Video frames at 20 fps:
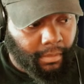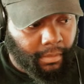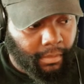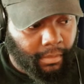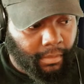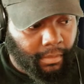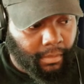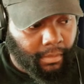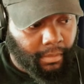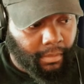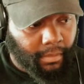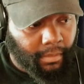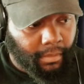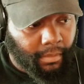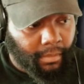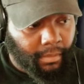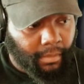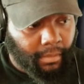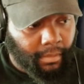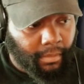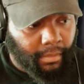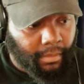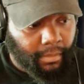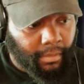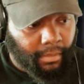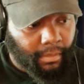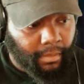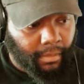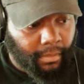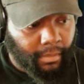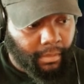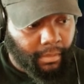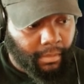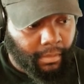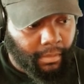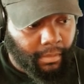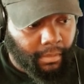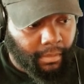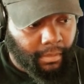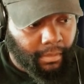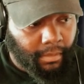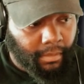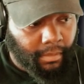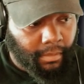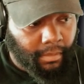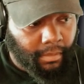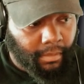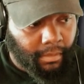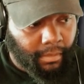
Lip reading: (silent)